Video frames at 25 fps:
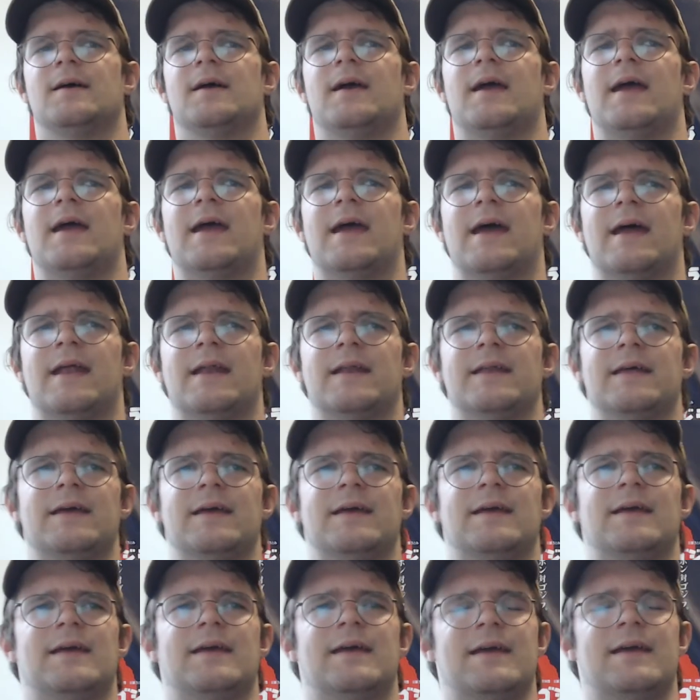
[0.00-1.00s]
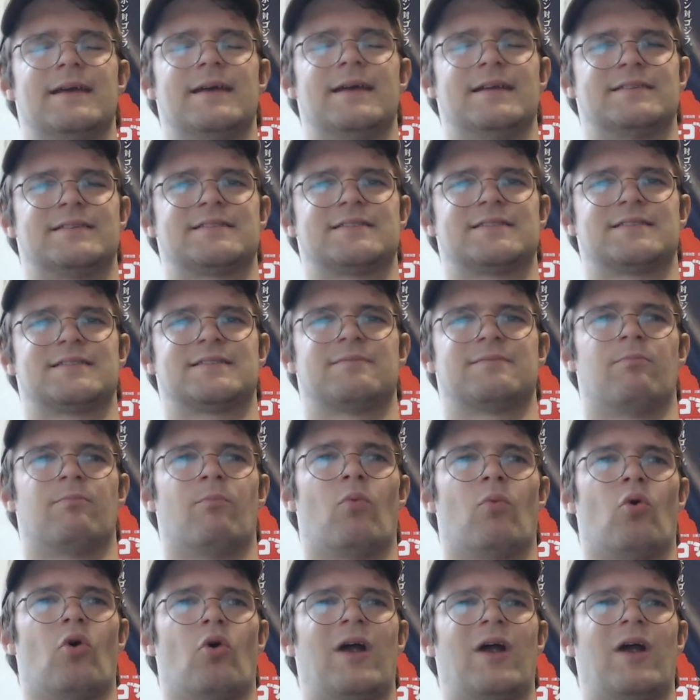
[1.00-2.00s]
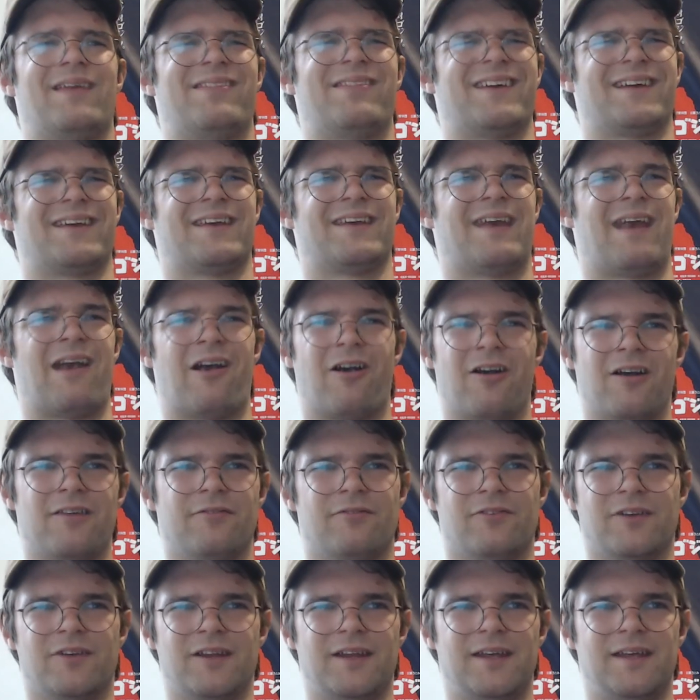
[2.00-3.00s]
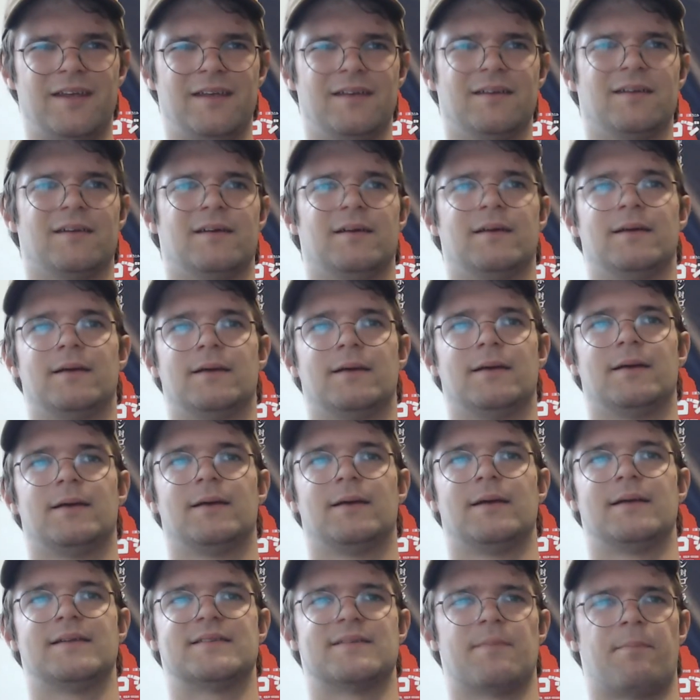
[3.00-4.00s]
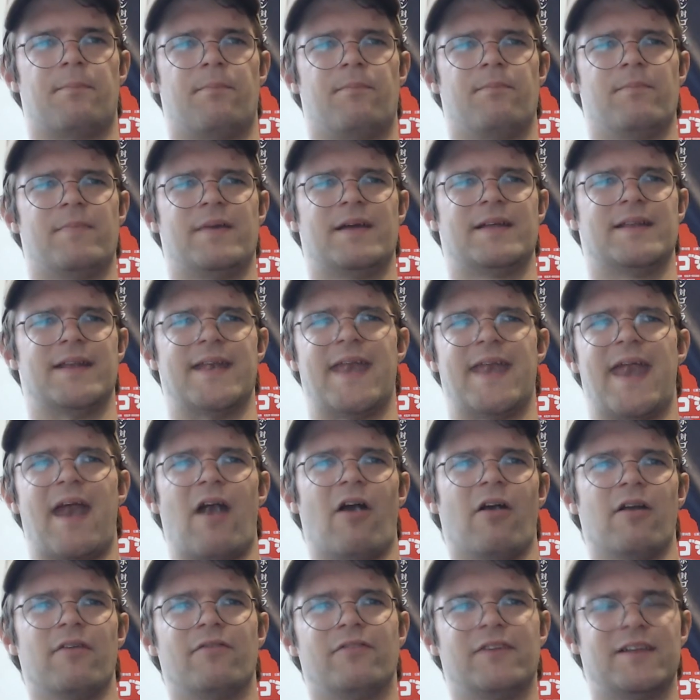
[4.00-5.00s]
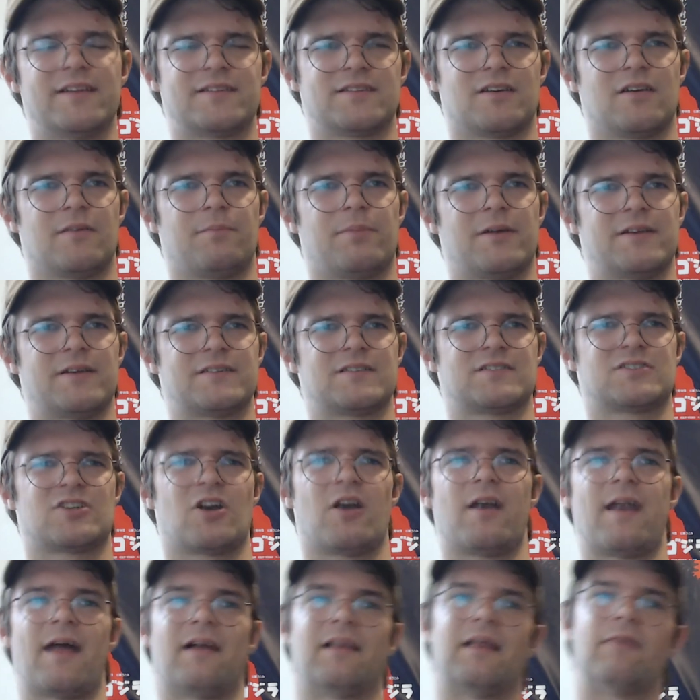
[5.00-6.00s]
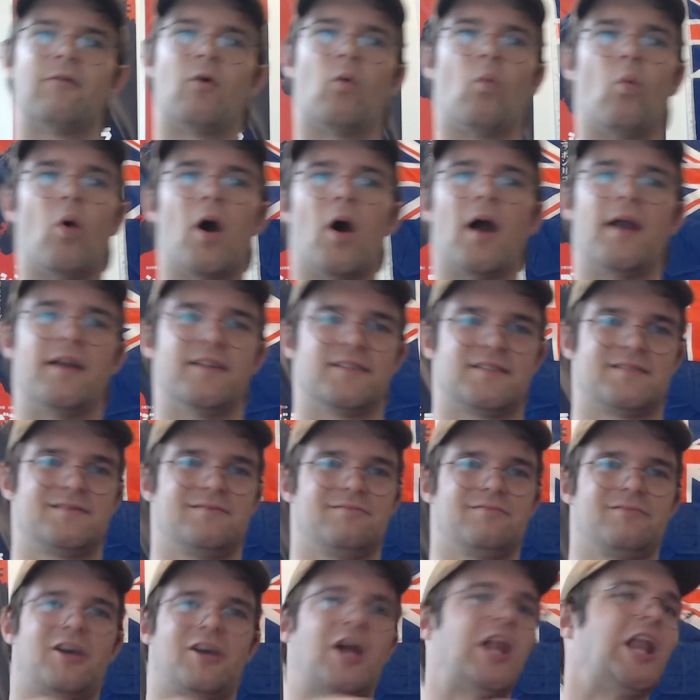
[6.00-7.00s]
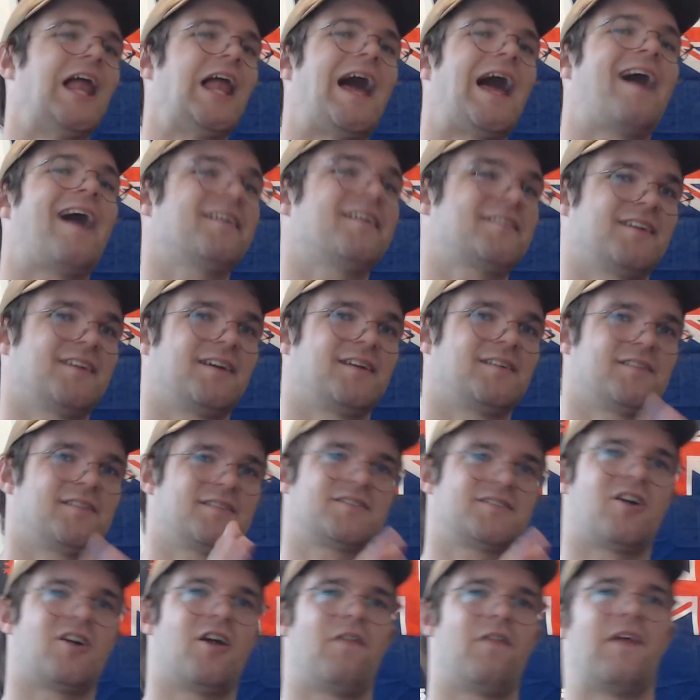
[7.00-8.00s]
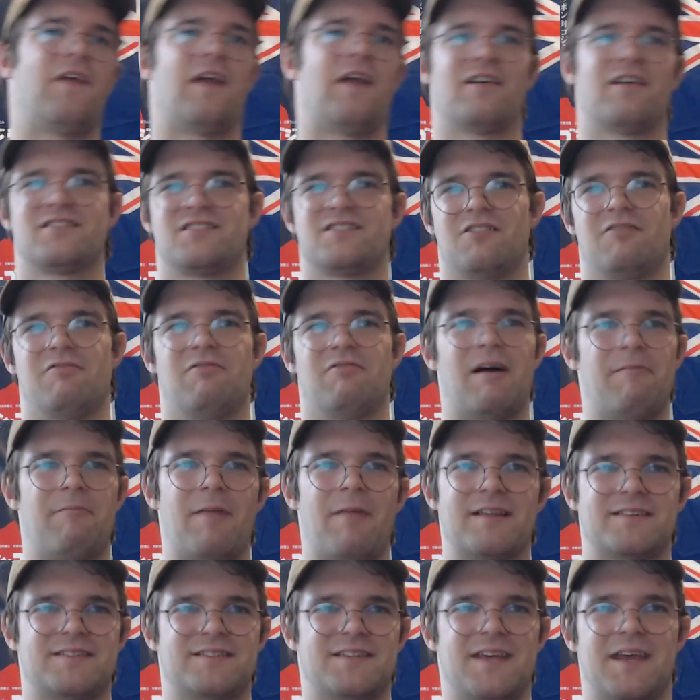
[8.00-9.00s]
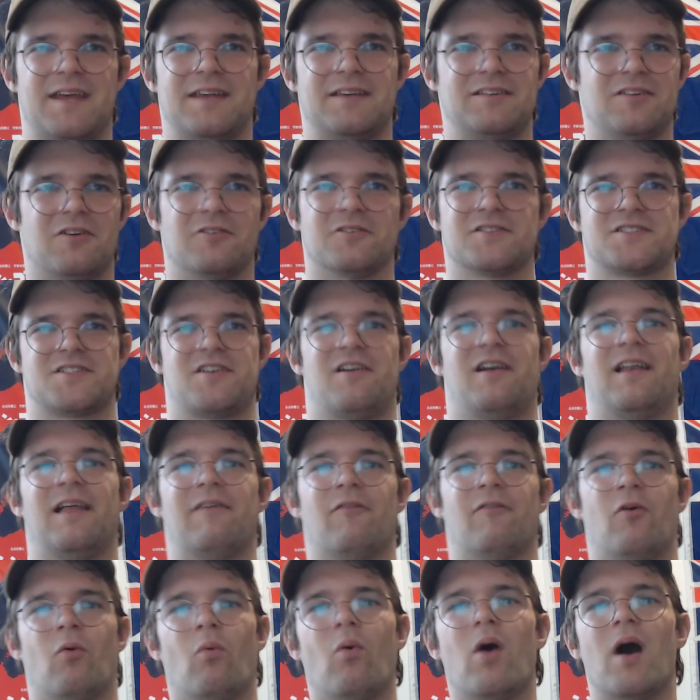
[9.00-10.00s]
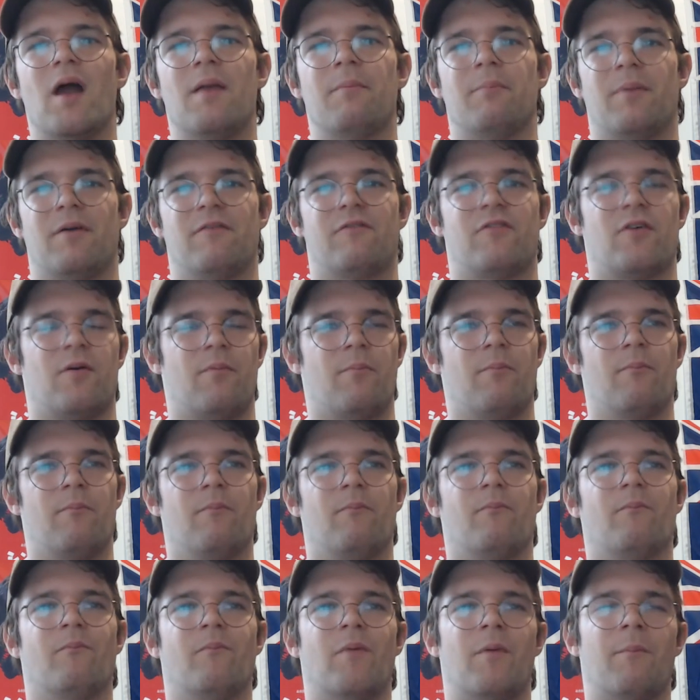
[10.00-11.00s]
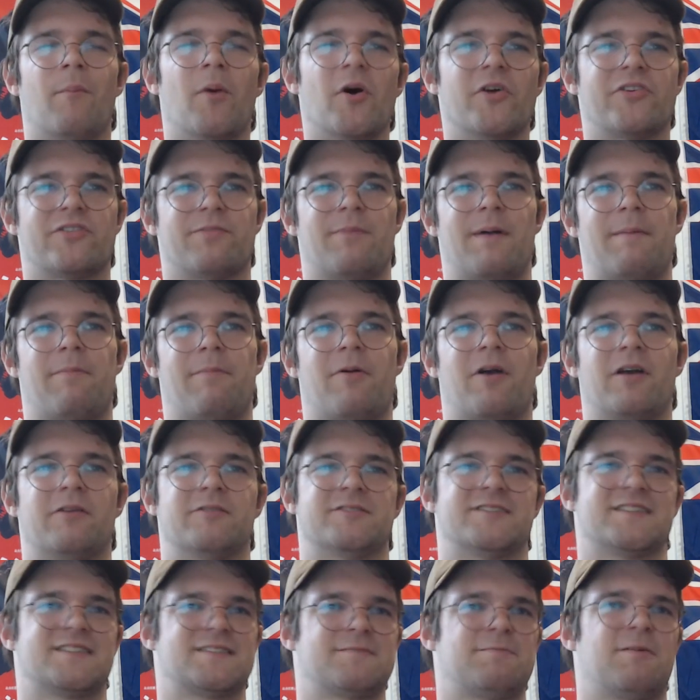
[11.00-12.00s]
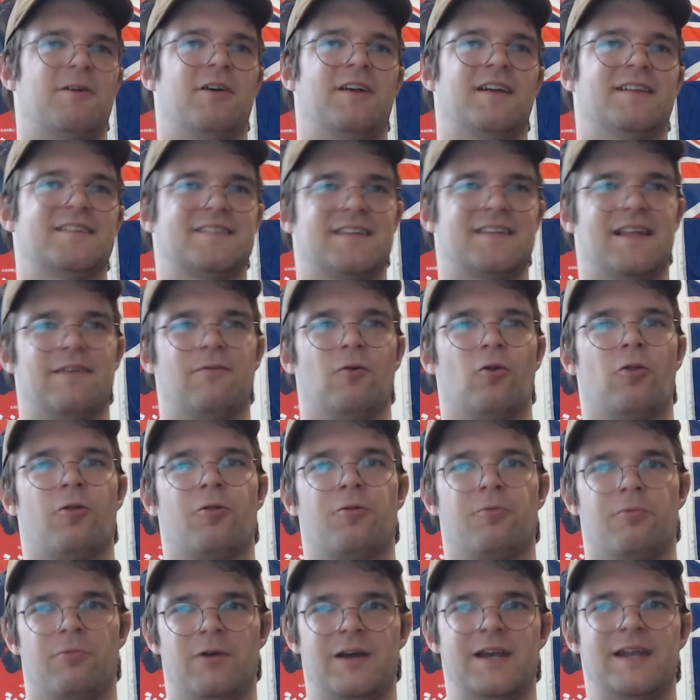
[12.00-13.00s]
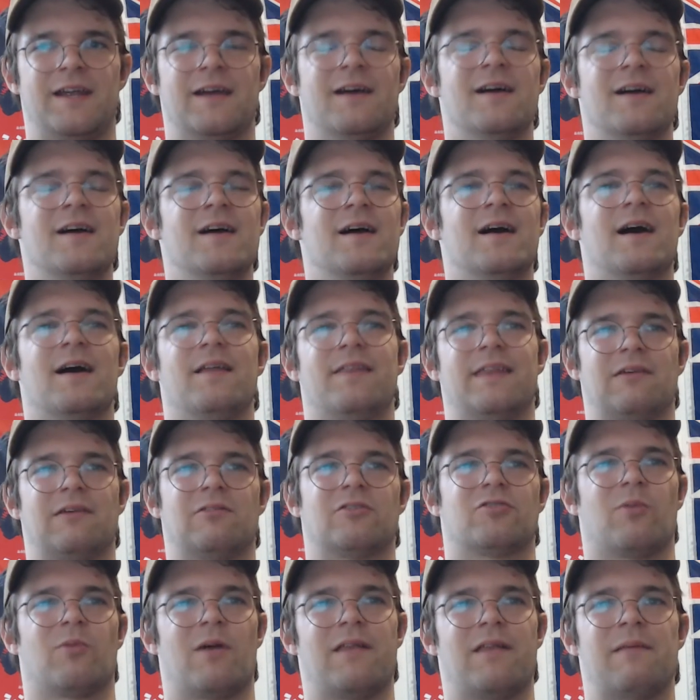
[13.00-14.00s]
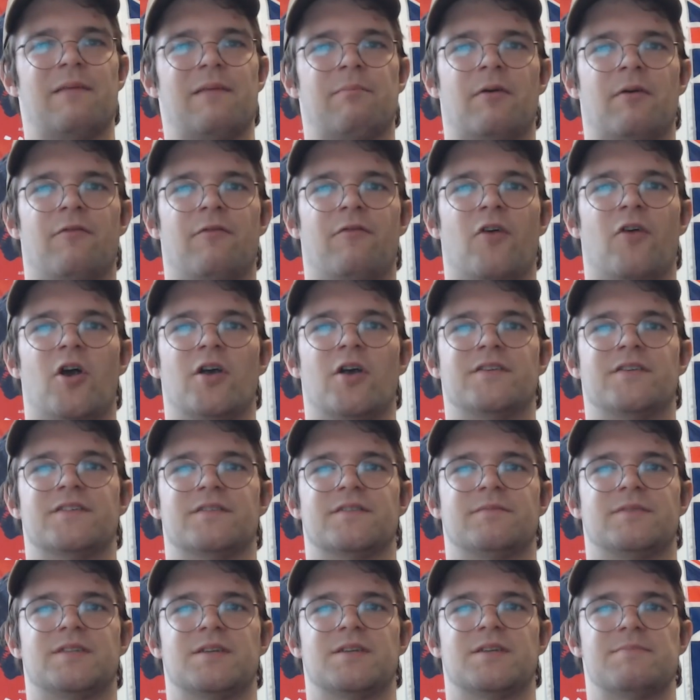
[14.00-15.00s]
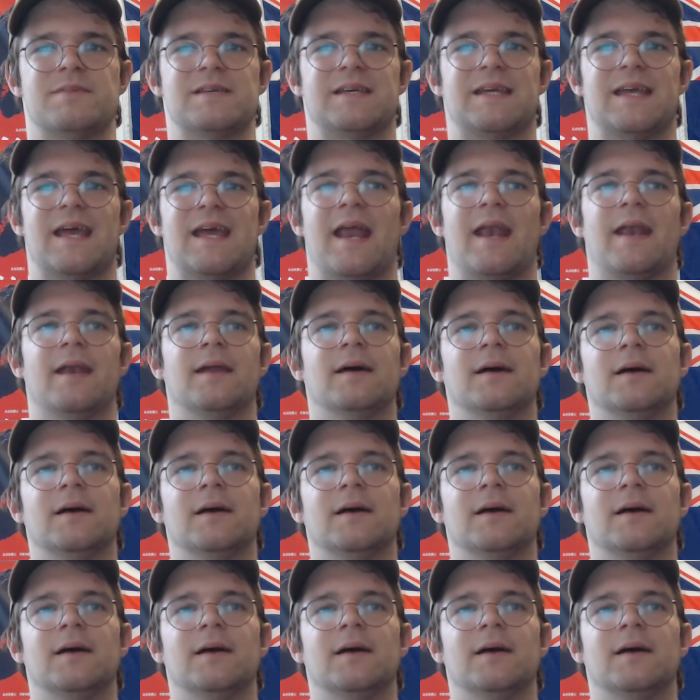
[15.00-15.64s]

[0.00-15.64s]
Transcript: and it's more, I think, narratively, it's a good place to start. Now, level 1 is classic to start there, so I'm not saying don't start level 1, but from where most of my party was experienced, level 3, I think, was where they preferred to begin.